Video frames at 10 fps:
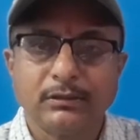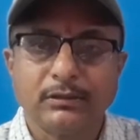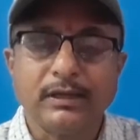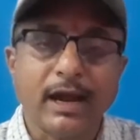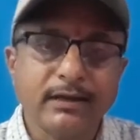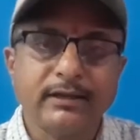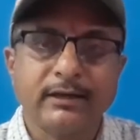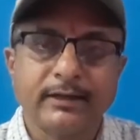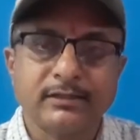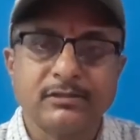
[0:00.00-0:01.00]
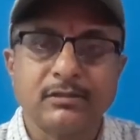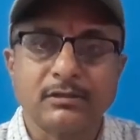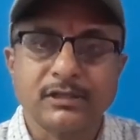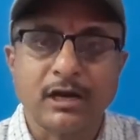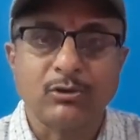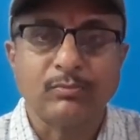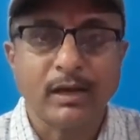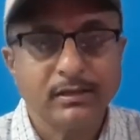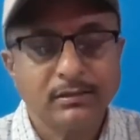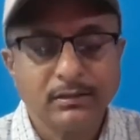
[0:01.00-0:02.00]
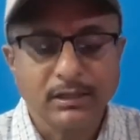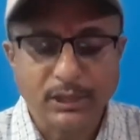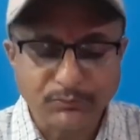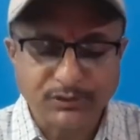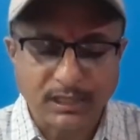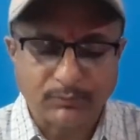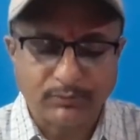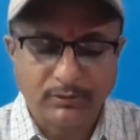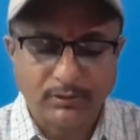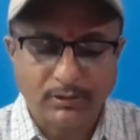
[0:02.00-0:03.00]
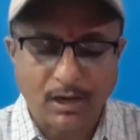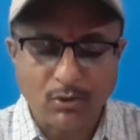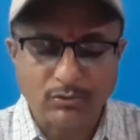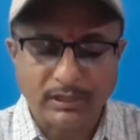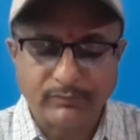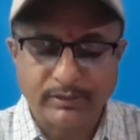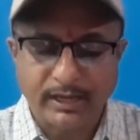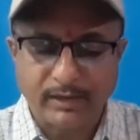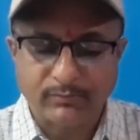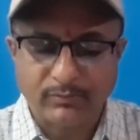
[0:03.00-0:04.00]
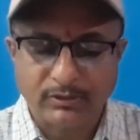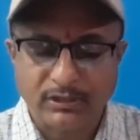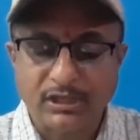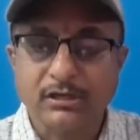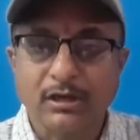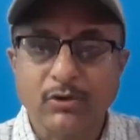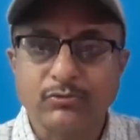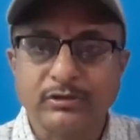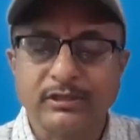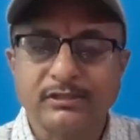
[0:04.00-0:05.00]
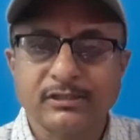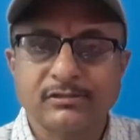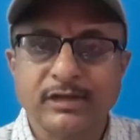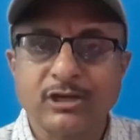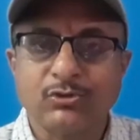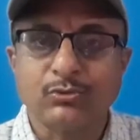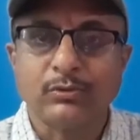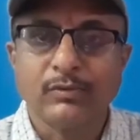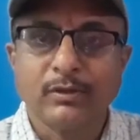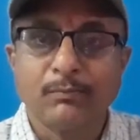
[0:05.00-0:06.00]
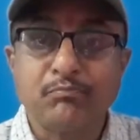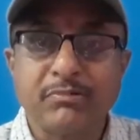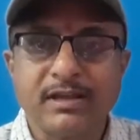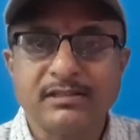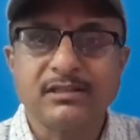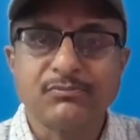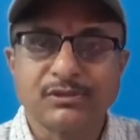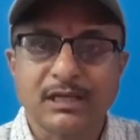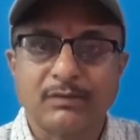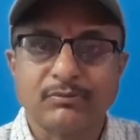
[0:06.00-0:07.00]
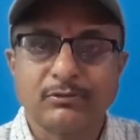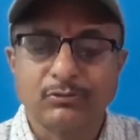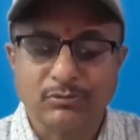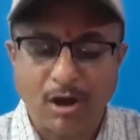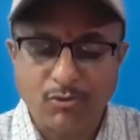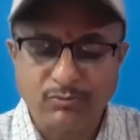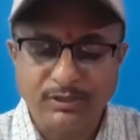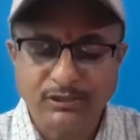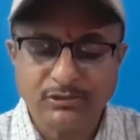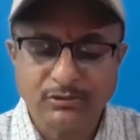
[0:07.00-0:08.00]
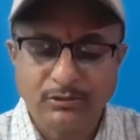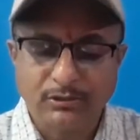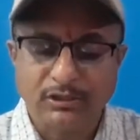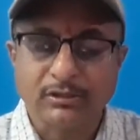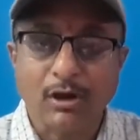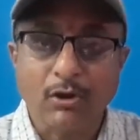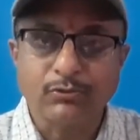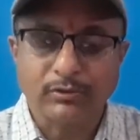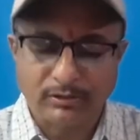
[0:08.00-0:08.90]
he had attached the shadow by himself. How clever I am, he crowned. He just tried to praise himself. To crown means he crowed.